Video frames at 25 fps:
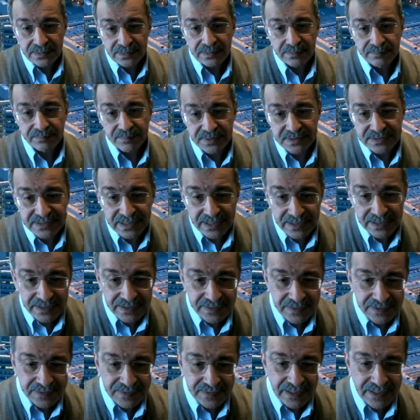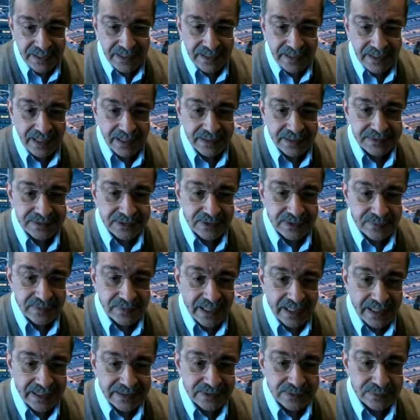presented the data. So
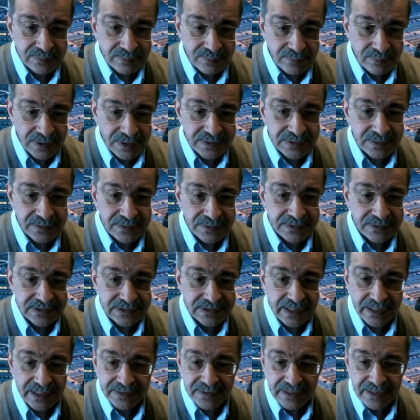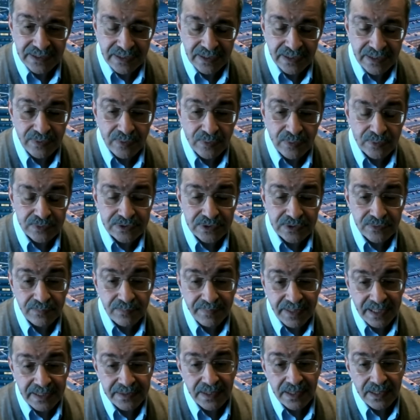that's one site they can go to.
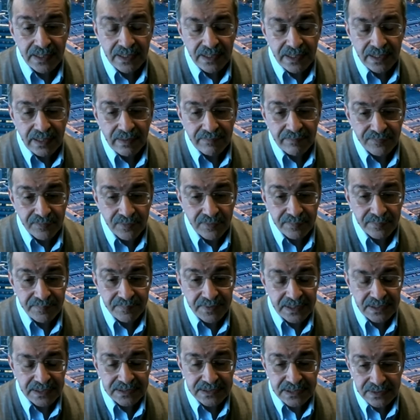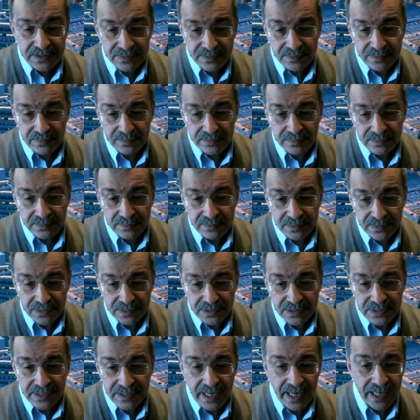But for me to
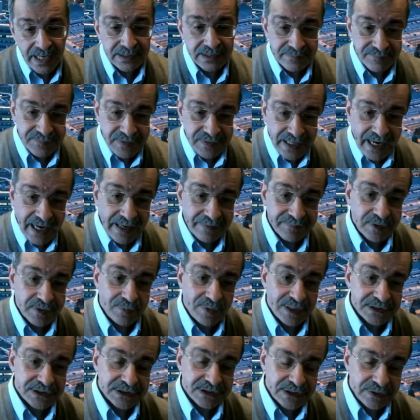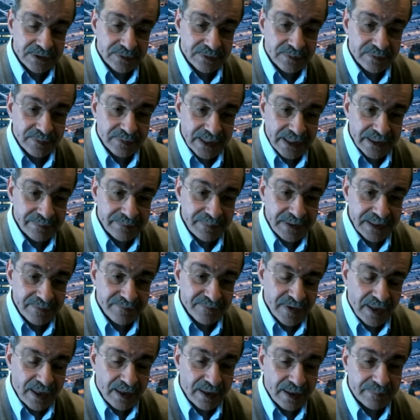connect if they have question or can be of
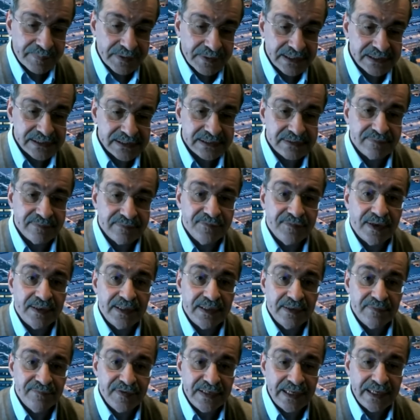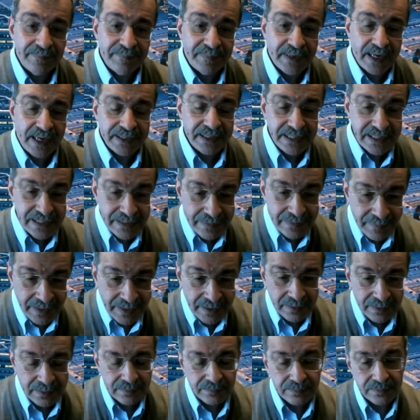help is via my
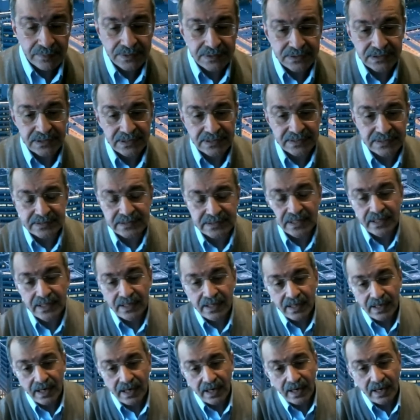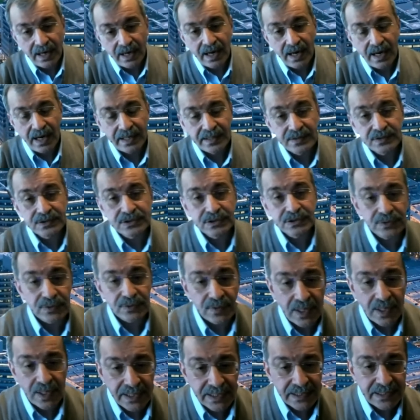email, which is I
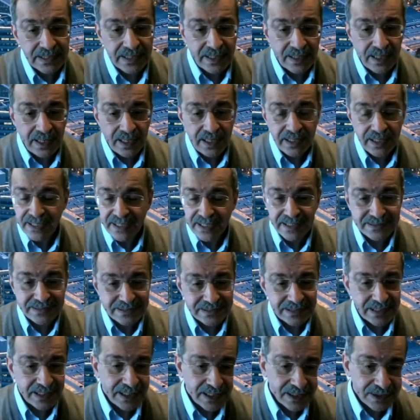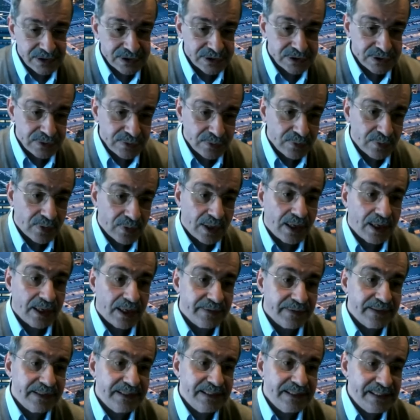Shureiqi, I S H U
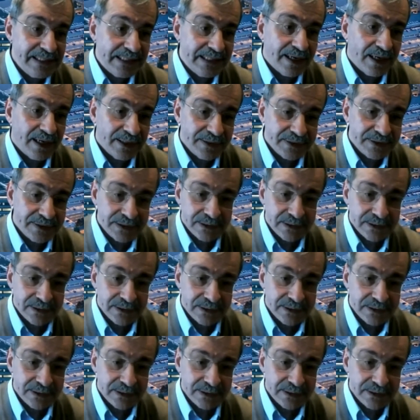R E I